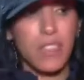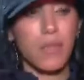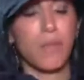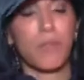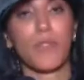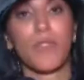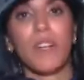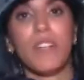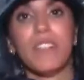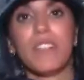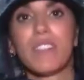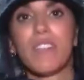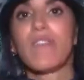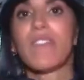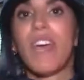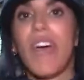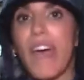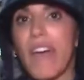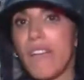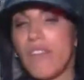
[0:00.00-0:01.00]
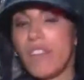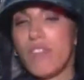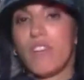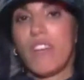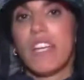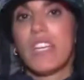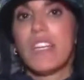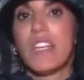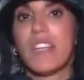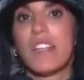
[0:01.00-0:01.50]
the brunt of the heavy
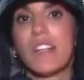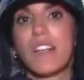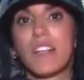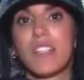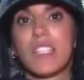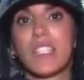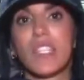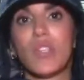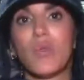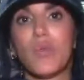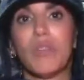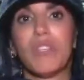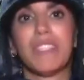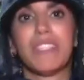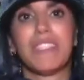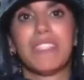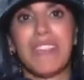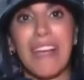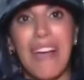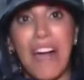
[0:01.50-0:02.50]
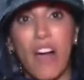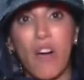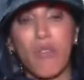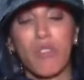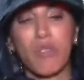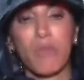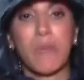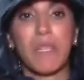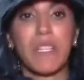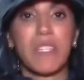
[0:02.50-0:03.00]
rain and gusty winds now.
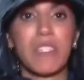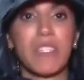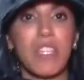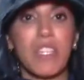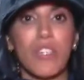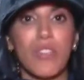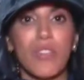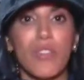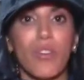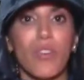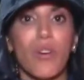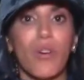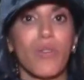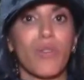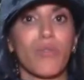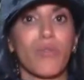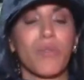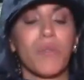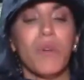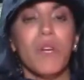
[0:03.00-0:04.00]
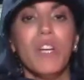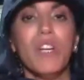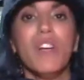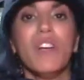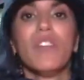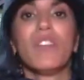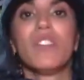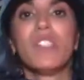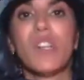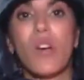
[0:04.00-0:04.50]
As we continue to go through
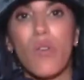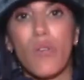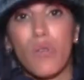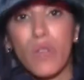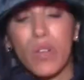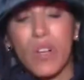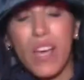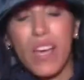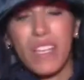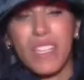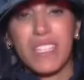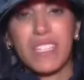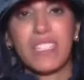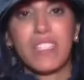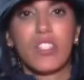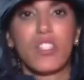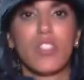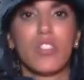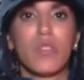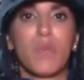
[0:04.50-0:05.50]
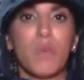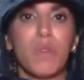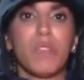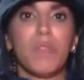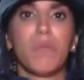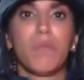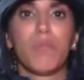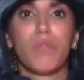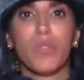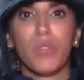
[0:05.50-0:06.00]
the overnight, conditions will
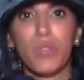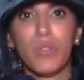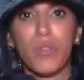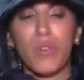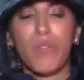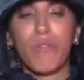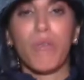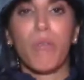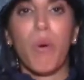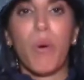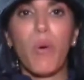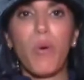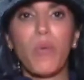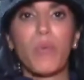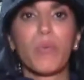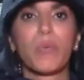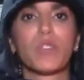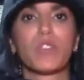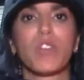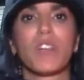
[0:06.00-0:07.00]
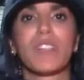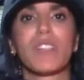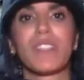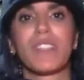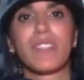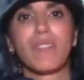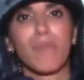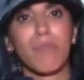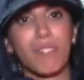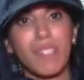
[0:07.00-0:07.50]
improve. Both will start to
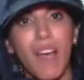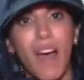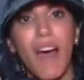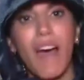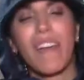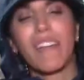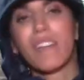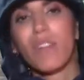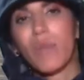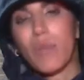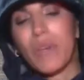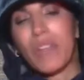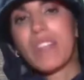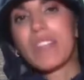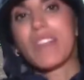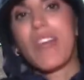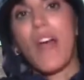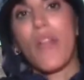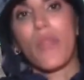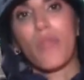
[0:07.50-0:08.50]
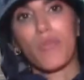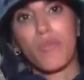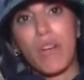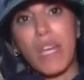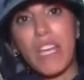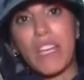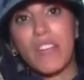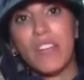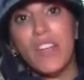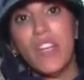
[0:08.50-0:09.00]
subside, the wind and the
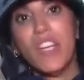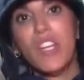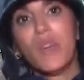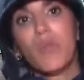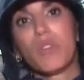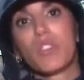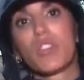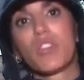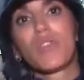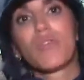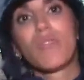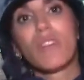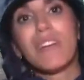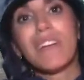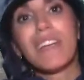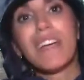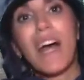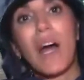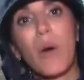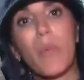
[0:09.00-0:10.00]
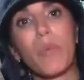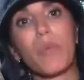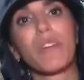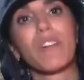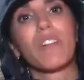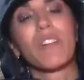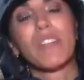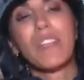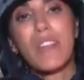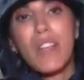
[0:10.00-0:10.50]
rain, which should really help with
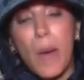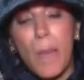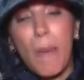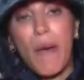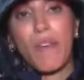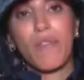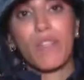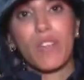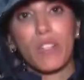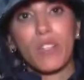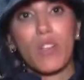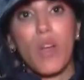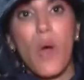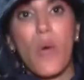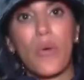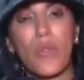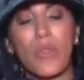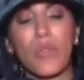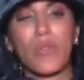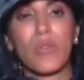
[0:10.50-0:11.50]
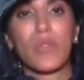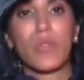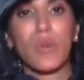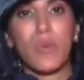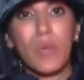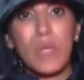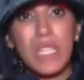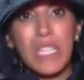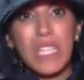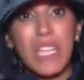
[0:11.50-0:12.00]
cleanup efforts going through the
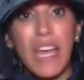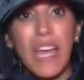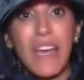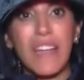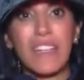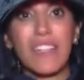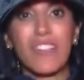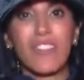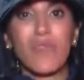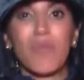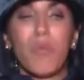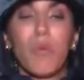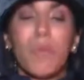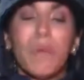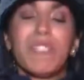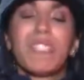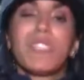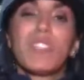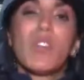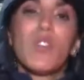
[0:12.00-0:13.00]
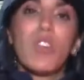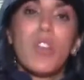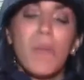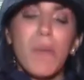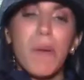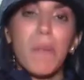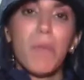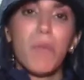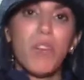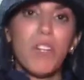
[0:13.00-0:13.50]
weekend. It will be still a little
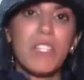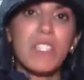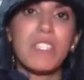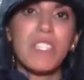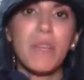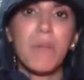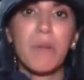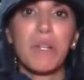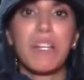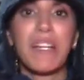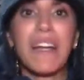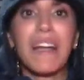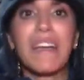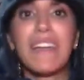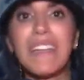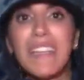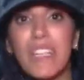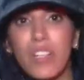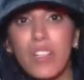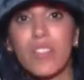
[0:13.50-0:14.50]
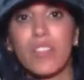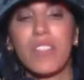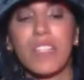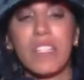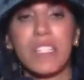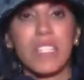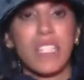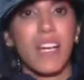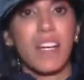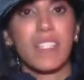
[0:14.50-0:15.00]
bit breezy, but not
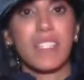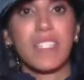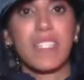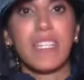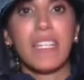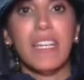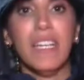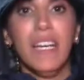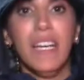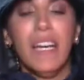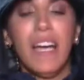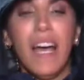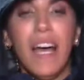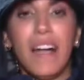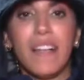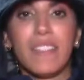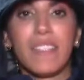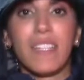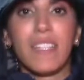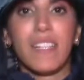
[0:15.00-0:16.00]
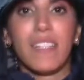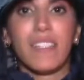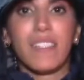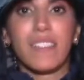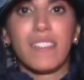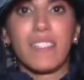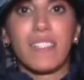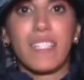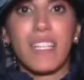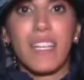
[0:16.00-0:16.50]
nearly as gusty as it
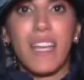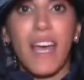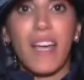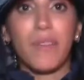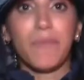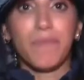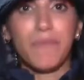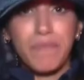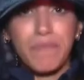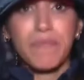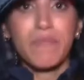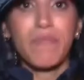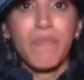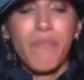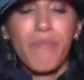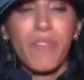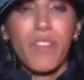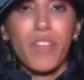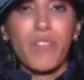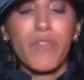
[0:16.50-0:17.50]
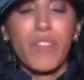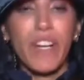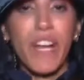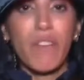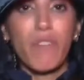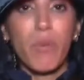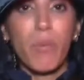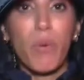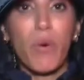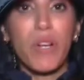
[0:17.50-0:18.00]
is today. For now,
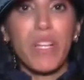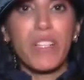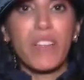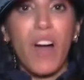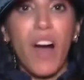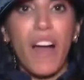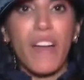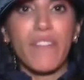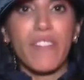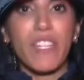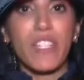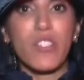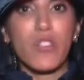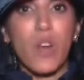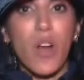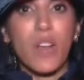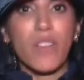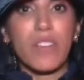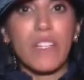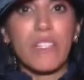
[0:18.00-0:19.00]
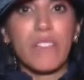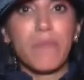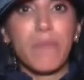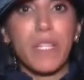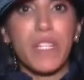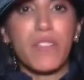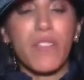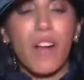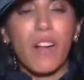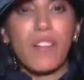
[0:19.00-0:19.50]
reporting live in Charlotte,
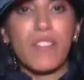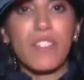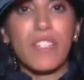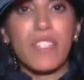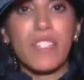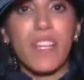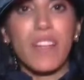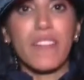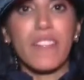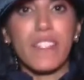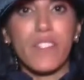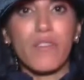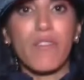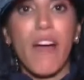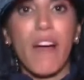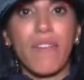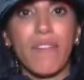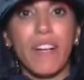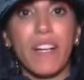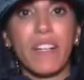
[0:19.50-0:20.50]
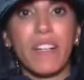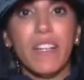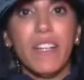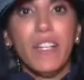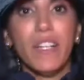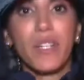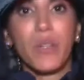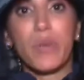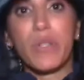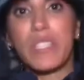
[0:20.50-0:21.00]
meteorologist Elisa Raffa,
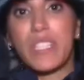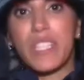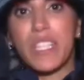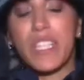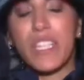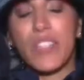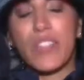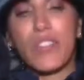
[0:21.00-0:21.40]
Queen City